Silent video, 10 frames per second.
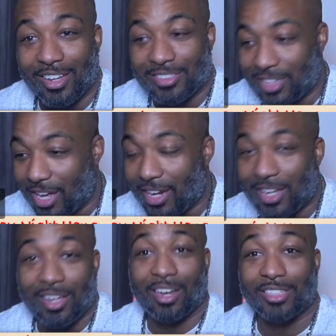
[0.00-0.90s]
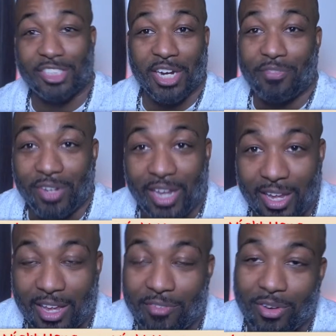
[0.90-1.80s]
Sonic, a
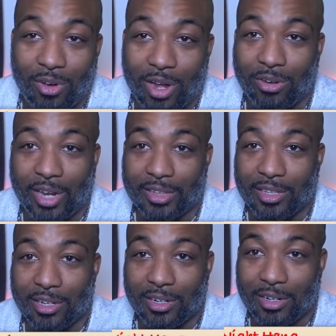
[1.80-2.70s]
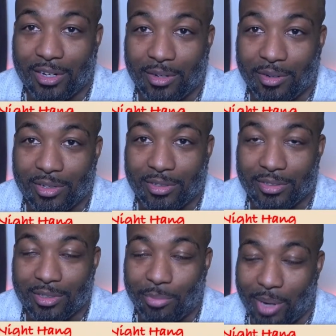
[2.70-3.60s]
Chick-fil-A, even though I don't like their, you
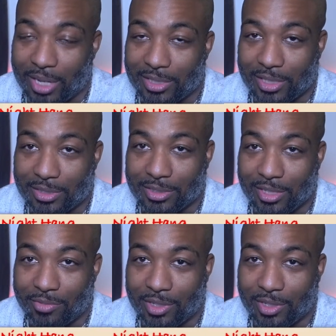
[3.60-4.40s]
know, politics and stuff.